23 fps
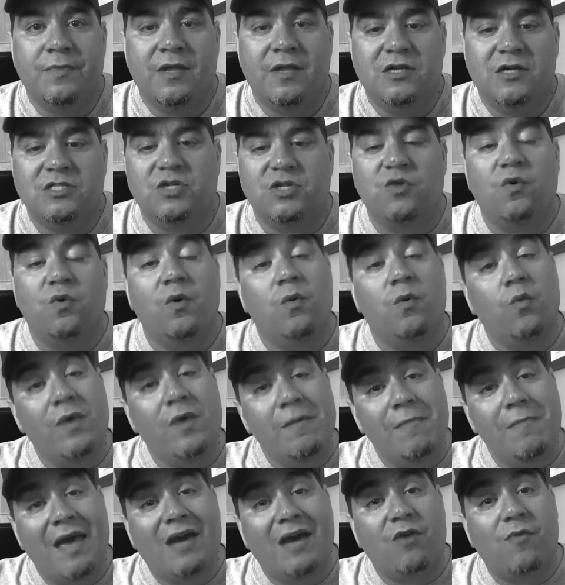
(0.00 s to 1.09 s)
So that when we
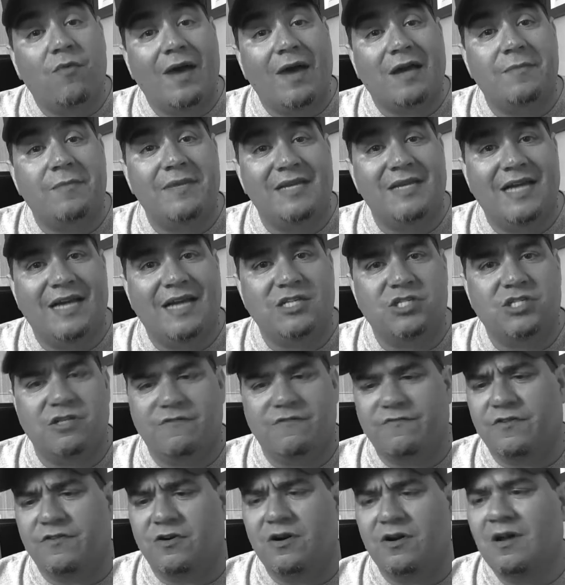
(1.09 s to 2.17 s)
make a recommendation
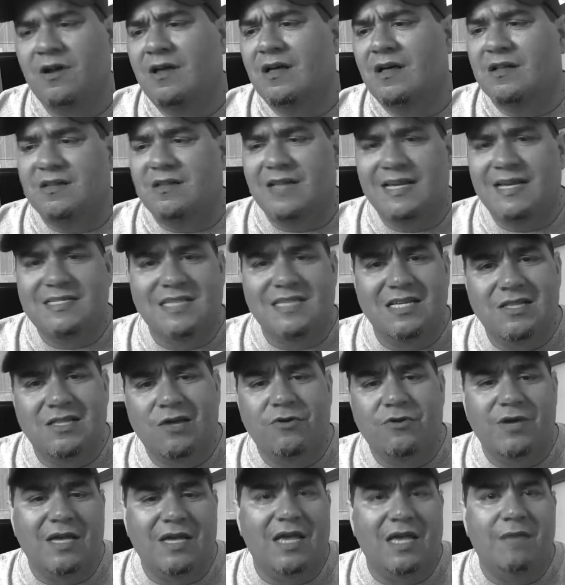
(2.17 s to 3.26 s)
for lazy
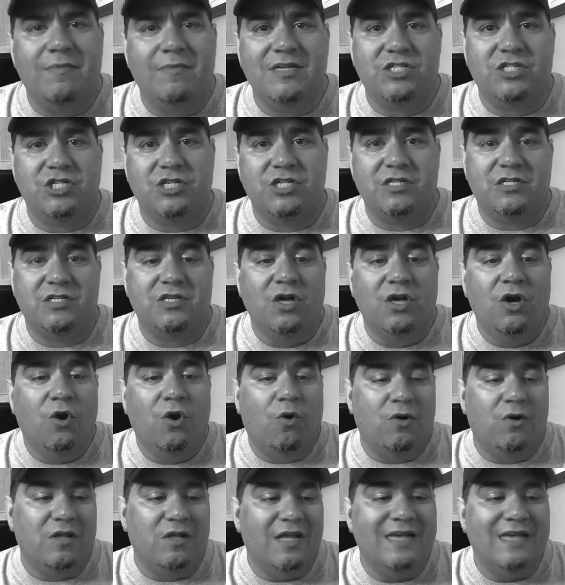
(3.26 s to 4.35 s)
loading images
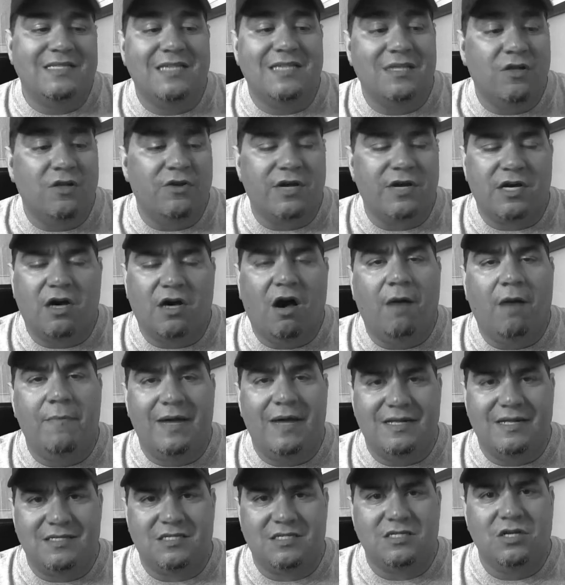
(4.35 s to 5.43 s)
or lazy loading
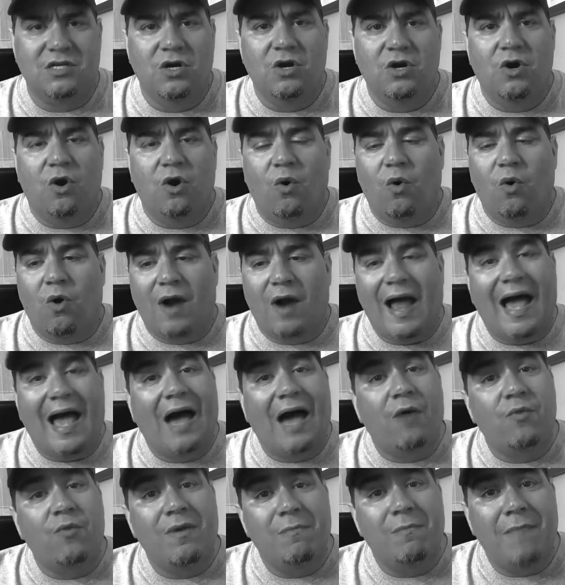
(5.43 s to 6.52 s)
comments or how
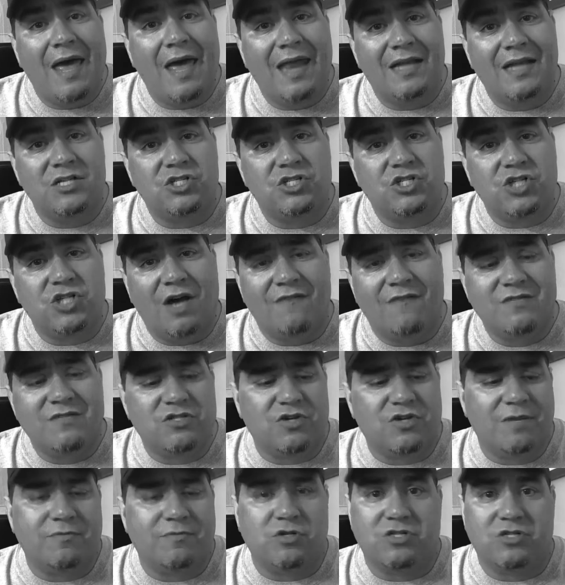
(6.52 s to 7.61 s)
we manage
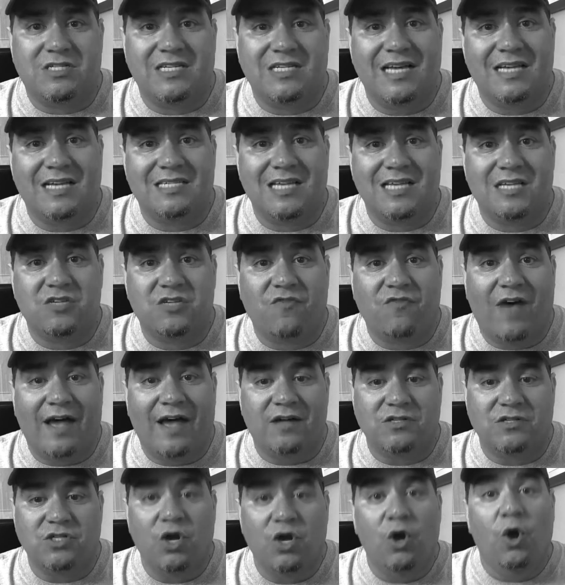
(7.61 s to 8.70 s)
JavaScript or CSS
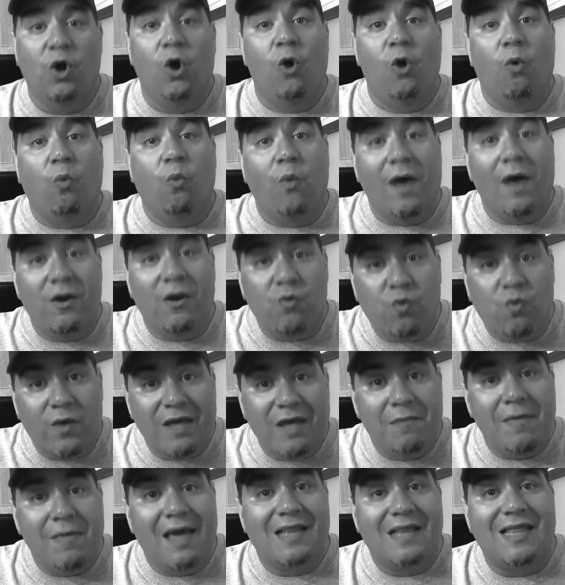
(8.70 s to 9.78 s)
files, when we
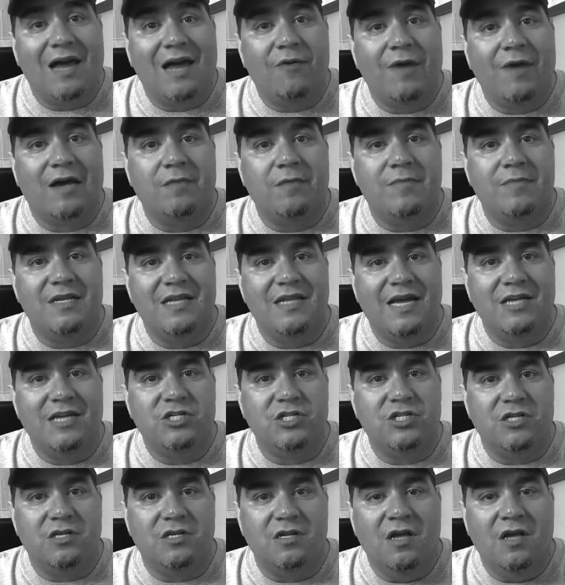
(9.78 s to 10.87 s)
make that
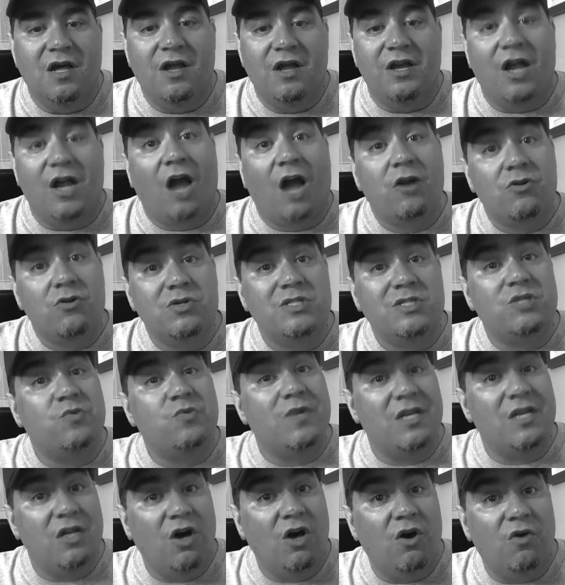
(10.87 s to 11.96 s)
recommendation, not only do we
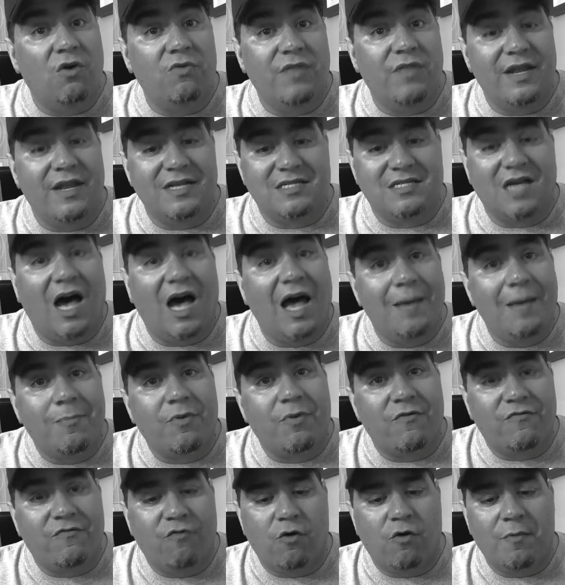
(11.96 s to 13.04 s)
know that it's high
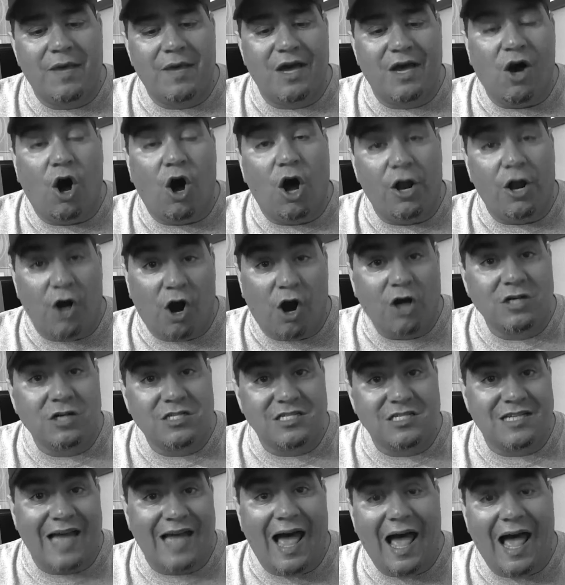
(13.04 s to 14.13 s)
performing on our
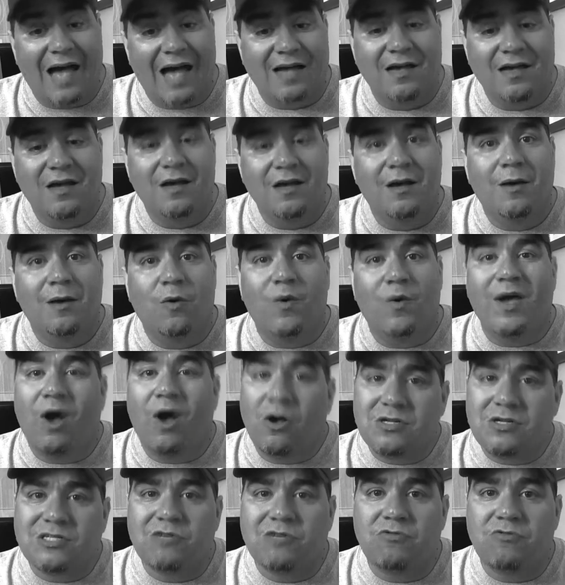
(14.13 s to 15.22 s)
stack, we
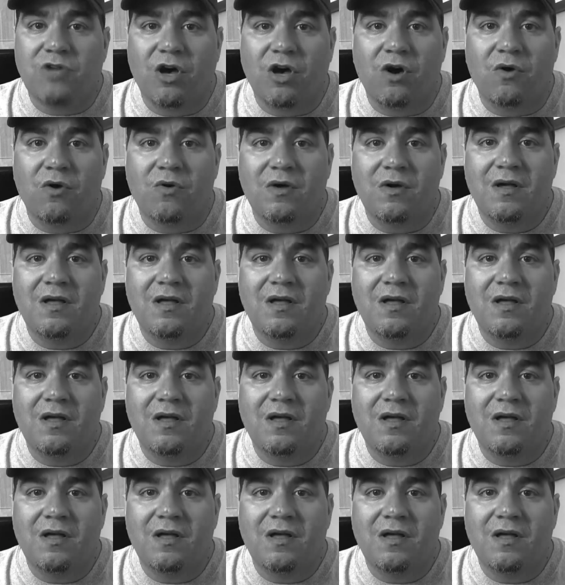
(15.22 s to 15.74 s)
also know